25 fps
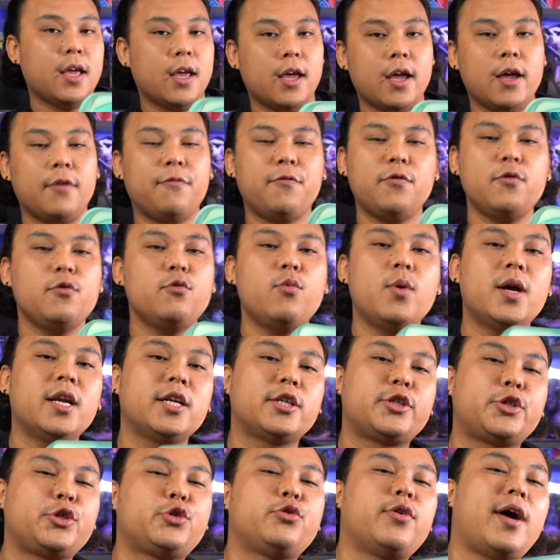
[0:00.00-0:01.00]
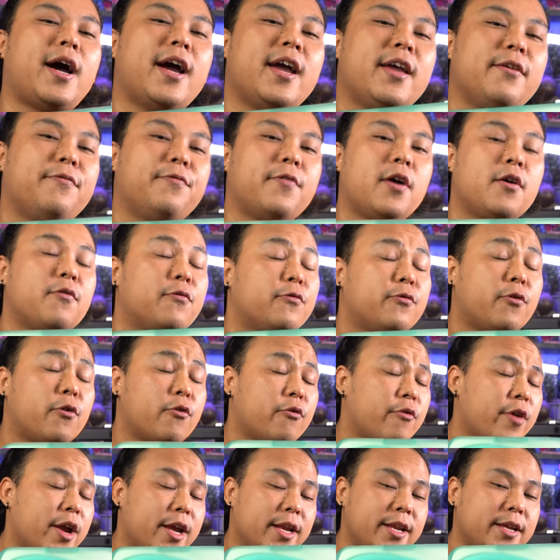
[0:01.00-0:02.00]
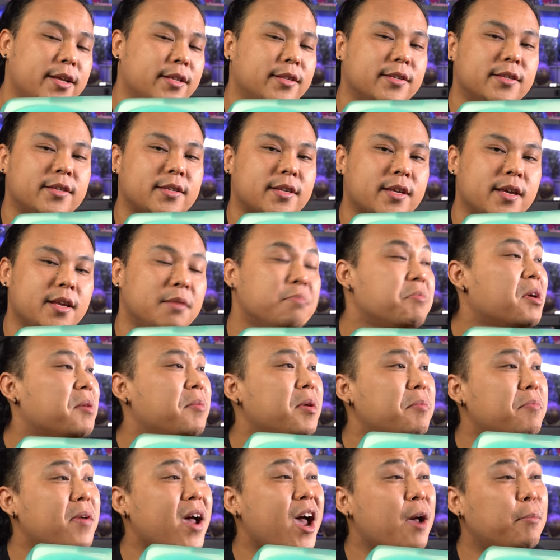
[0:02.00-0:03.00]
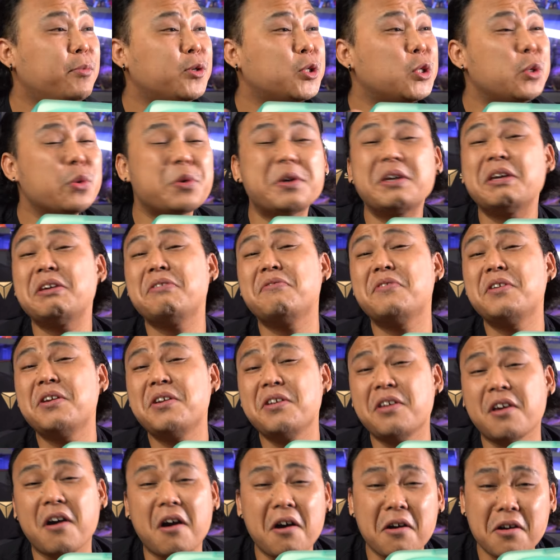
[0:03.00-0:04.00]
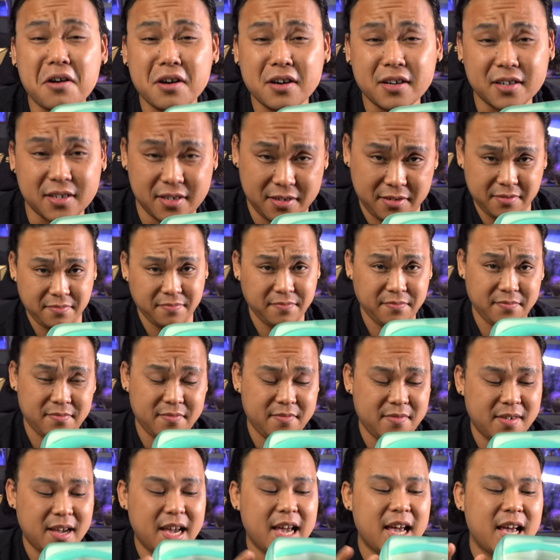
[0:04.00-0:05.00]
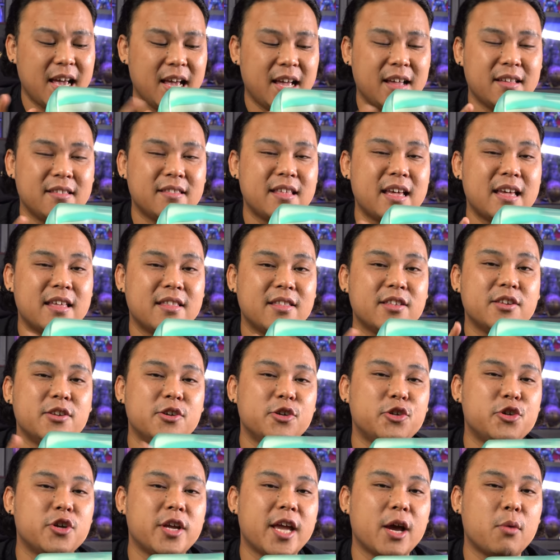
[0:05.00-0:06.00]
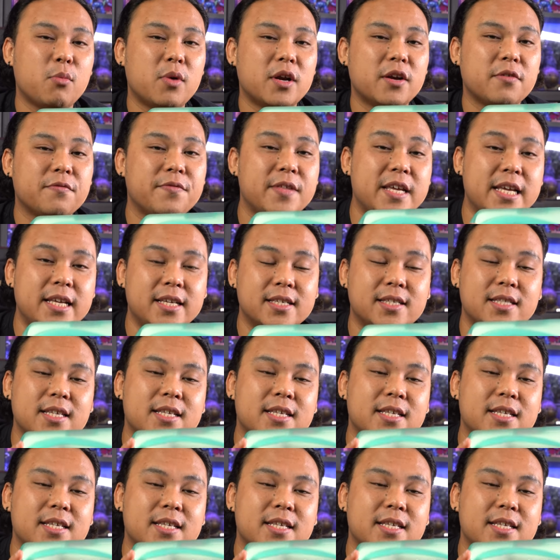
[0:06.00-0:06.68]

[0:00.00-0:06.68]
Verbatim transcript: If you want to strive for radiant skin, maybe perhaps look even younger, then you should get one of these.